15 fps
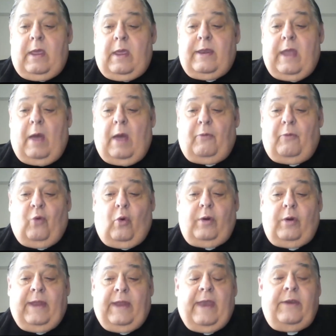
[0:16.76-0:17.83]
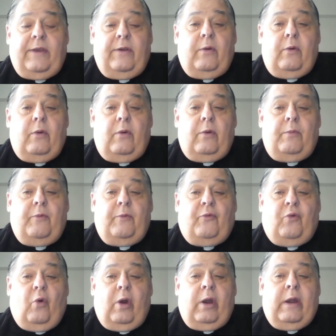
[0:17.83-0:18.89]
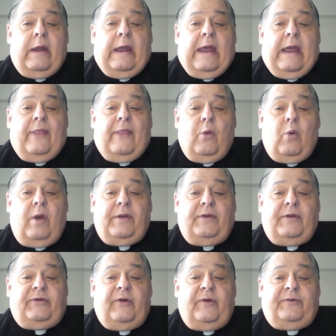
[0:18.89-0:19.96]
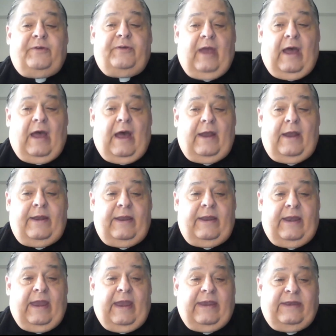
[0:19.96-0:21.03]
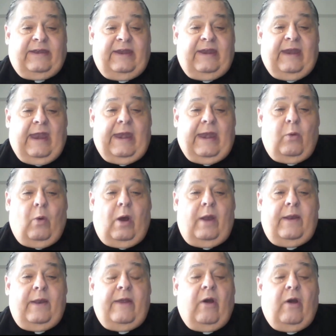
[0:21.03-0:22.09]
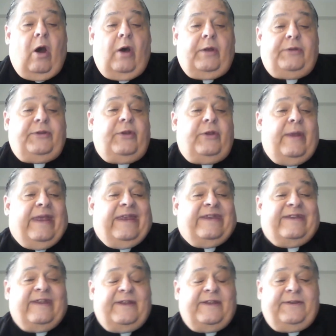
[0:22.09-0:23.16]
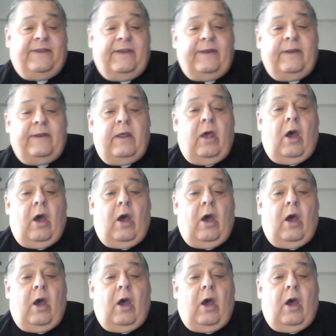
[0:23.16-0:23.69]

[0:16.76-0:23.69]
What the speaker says: Now, before there was a Church of God in 1881, there also existed